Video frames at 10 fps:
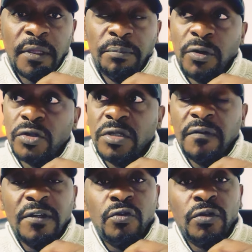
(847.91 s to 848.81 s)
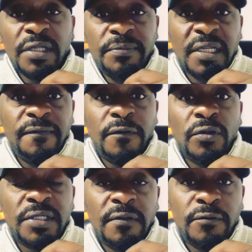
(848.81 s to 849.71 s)
because you never took some time for
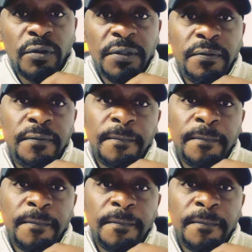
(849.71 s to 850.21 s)
yourself to heal.